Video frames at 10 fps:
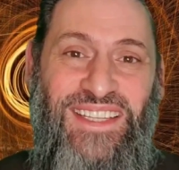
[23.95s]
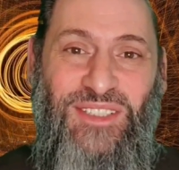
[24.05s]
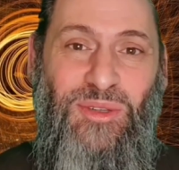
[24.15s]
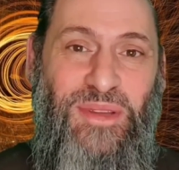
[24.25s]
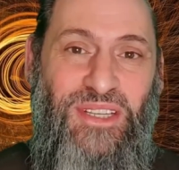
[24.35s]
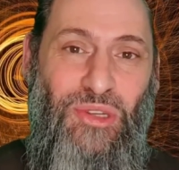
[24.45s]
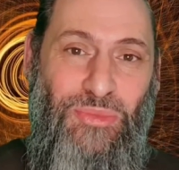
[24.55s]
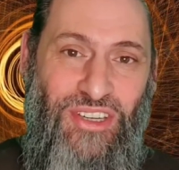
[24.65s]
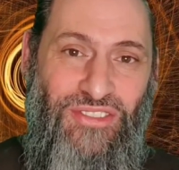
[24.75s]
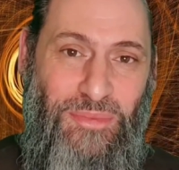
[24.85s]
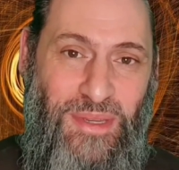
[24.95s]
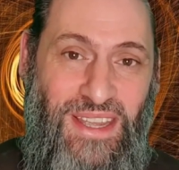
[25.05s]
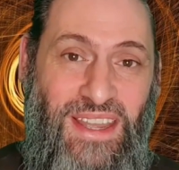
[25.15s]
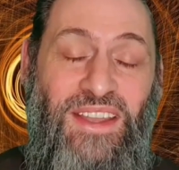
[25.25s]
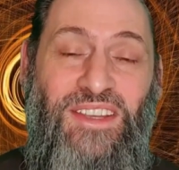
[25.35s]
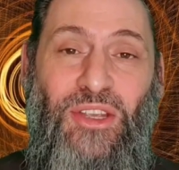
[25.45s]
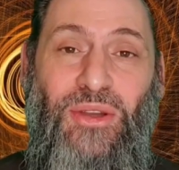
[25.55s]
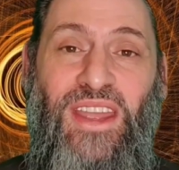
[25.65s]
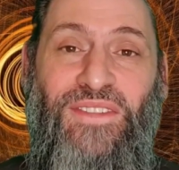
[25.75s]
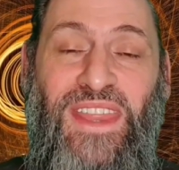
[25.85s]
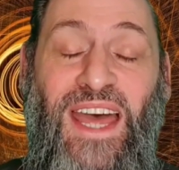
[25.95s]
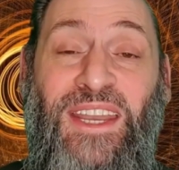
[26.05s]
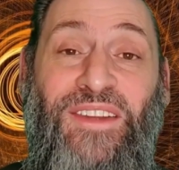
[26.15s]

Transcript: It's all a bit too much for me. So if